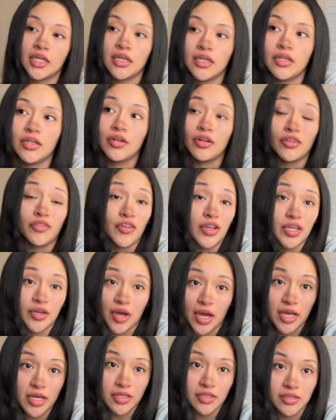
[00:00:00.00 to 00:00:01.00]
notify you
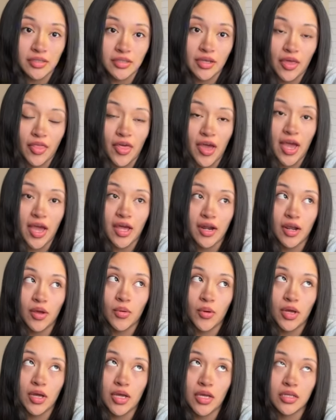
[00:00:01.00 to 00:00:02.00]
guys that it
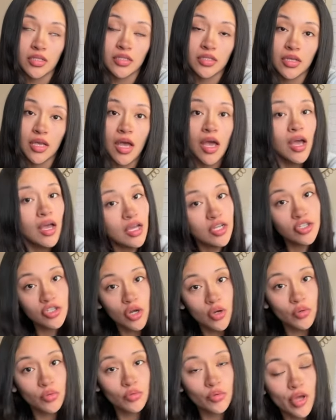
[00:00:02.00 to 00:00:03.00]
was a
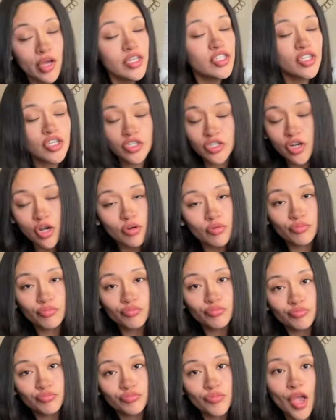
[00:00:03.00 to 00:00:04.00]
joke, a shit show.
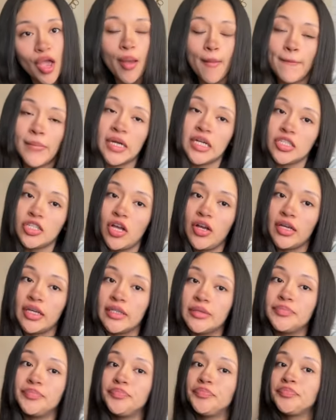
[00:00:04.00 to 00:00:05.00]
But it's all
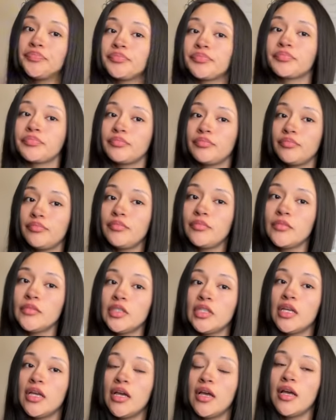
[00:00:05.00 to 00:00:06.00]
good.
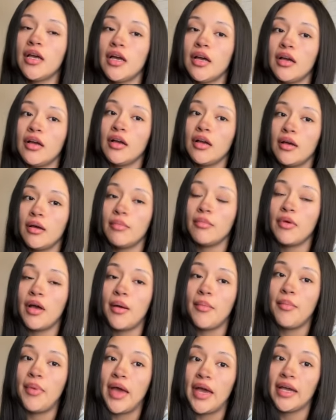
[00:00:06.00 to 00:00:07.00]

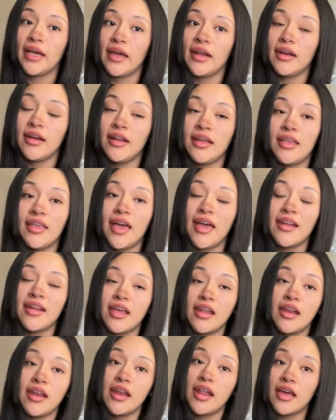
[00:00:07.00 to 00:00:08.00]
Back at it
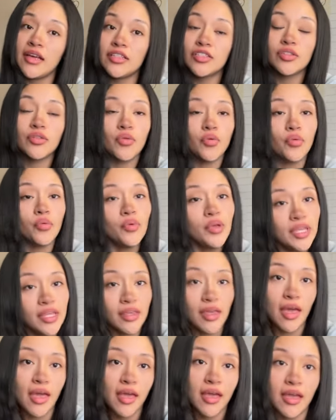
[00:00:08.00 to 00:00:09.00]
again next
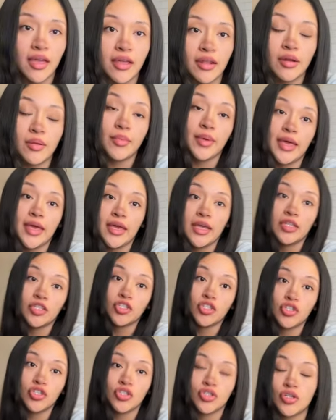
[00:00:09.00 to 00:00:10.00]
weekend,
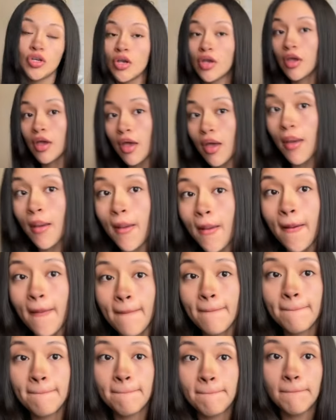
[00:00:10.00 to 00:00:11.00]
bitch.
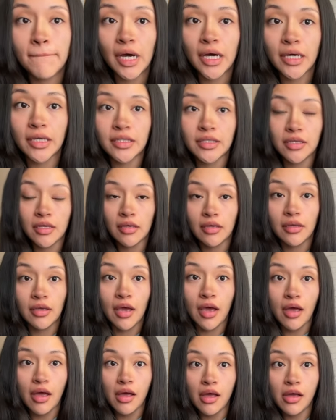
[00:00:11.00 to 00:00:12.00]
But
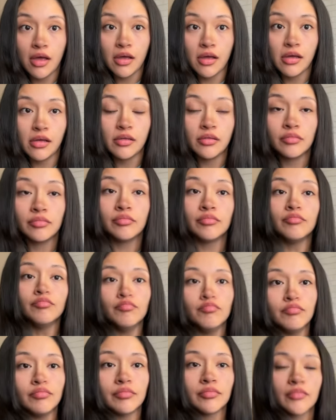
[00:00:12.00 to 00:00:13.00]
yeah,
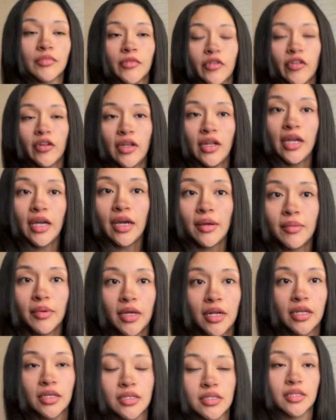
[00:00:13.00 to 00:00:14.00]
I feel like I'm
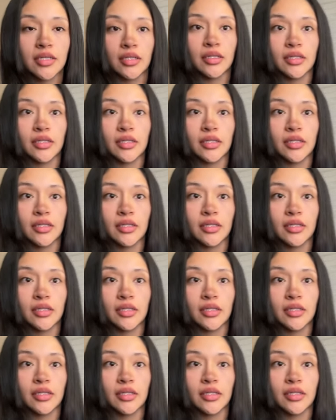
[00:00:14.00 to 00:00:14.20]
getting sick